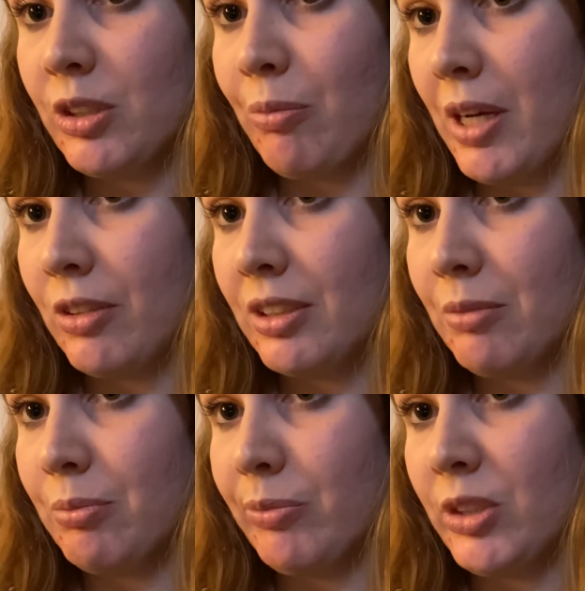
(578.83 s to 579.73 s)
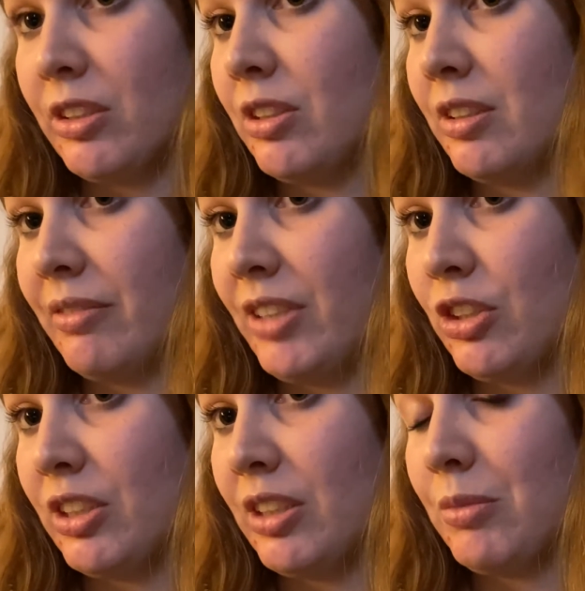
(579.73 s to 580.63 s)
to mild symptoms to severe
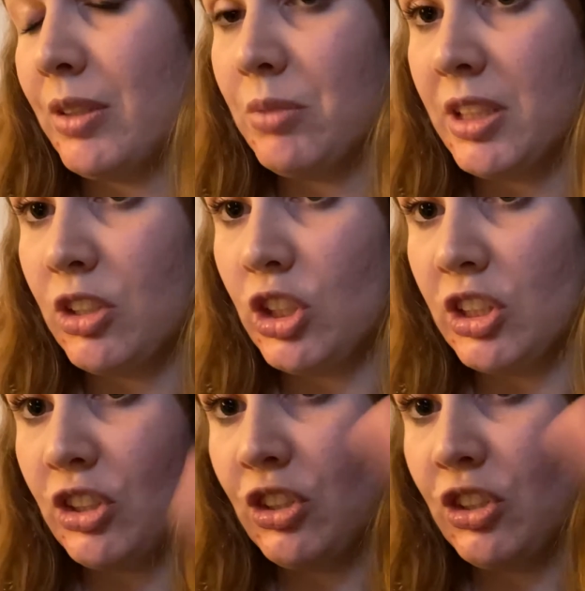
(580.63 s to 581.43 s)
symptoms. It just